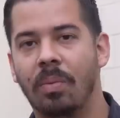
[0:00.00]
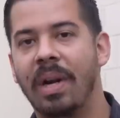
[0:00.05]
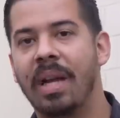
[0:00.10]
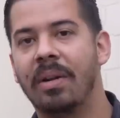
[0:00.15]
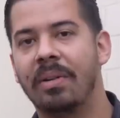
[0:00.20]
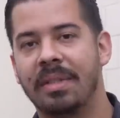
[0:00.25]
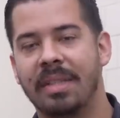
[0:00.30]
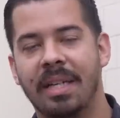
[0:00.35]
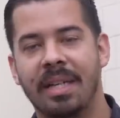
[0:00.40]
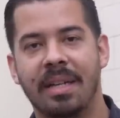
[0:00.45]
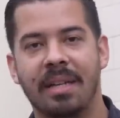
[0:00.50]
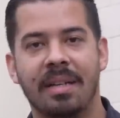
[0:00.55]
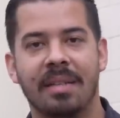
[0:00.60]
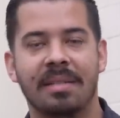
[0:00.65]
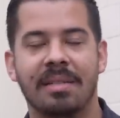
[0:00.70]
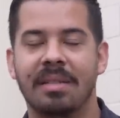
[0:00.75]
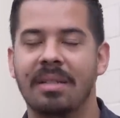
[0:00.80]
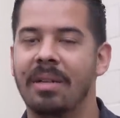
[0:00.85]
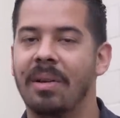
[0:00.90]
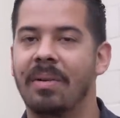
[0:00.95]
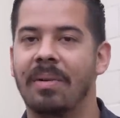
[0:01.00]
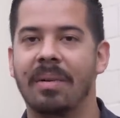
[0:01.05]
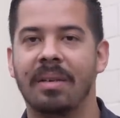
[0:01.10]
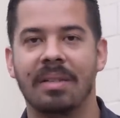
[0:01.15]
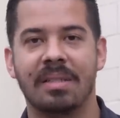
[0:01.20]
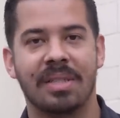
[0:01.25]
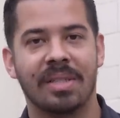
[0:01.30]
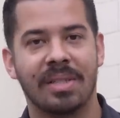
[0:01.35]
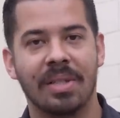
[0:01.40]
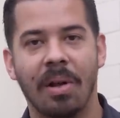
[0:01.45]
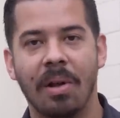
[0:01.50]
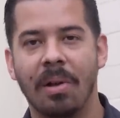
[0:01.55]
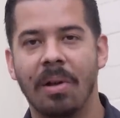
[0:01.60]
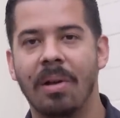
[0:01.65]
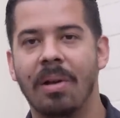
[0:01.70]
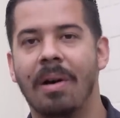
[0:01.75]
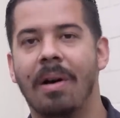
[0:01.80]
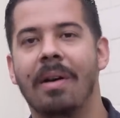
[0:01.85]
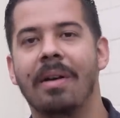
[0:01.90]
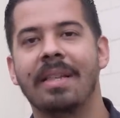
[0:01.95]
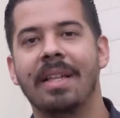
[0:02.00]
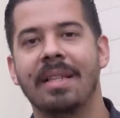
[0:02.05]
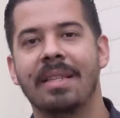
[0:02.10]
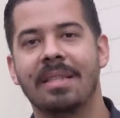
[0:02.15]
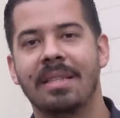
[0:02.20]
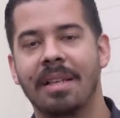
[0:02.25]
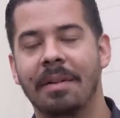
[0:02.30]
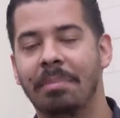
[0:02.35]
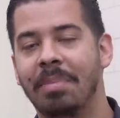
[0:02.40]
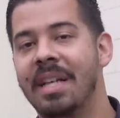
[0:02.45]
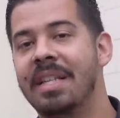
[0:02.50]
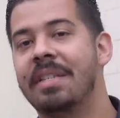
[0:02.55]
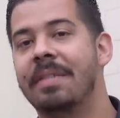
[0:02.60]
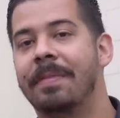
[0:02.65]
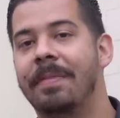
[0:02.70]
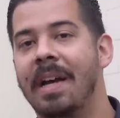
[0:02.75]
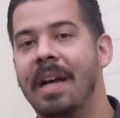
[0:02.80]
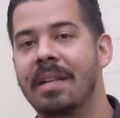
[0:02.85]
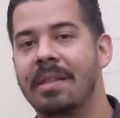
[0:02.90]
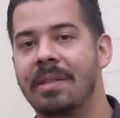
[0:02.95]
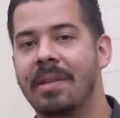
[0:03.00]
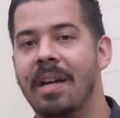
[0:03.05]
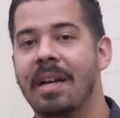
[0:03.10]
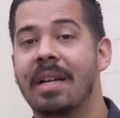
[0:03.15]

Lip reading: rail dust, you know, salt, all that stuff plays a factor